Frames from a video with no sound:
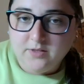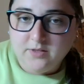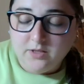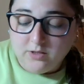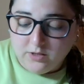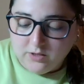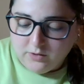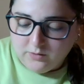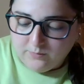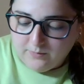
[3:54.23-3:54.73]

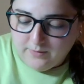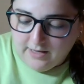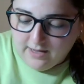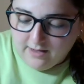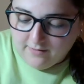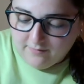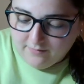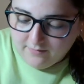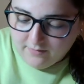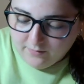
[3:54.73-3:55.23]
because we
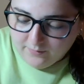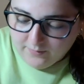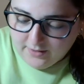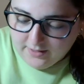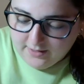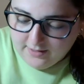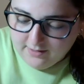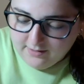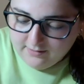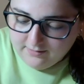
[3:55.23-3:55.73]
have a
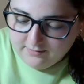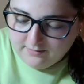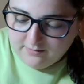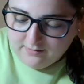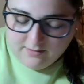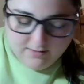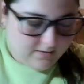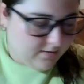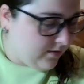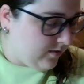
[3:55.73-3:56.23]
radius,
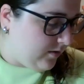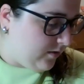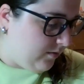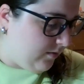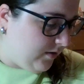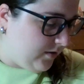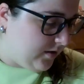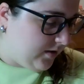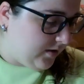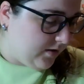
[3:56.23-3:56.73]

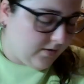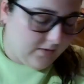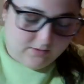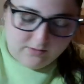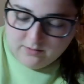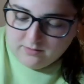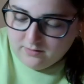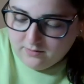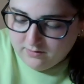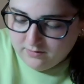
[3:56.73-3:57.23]
which
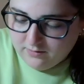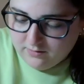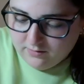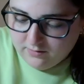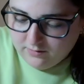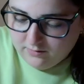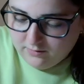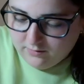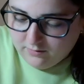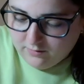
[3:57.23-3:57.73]
is
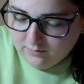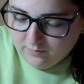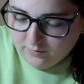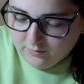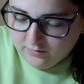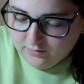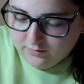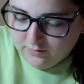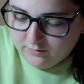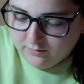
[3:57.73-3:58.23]

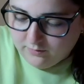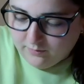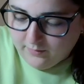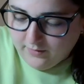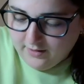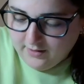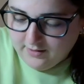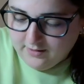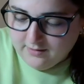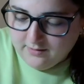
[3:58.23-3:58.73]
2.2
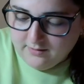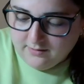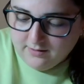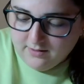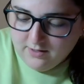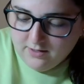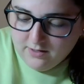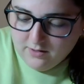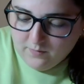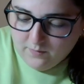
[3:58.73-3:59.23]
meters.
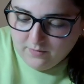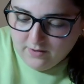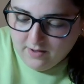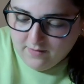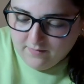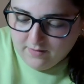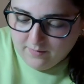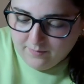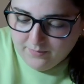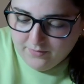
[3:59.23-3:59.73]
We
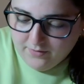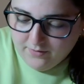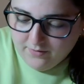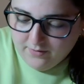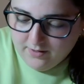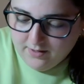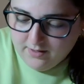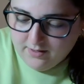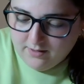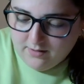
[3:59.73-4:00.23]
have our
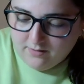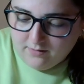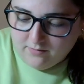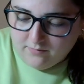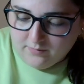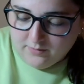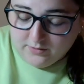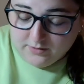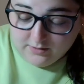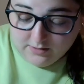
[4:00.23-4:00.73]
period,
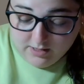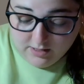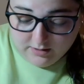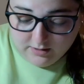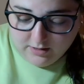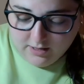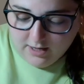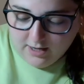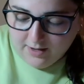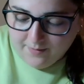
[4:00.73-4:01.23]
which is our
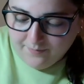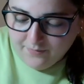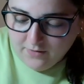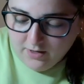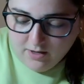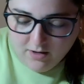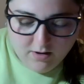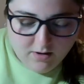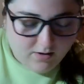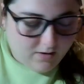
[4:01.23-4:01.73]
time,
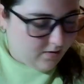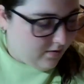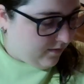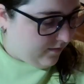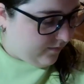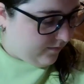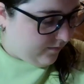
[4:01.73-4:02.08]
of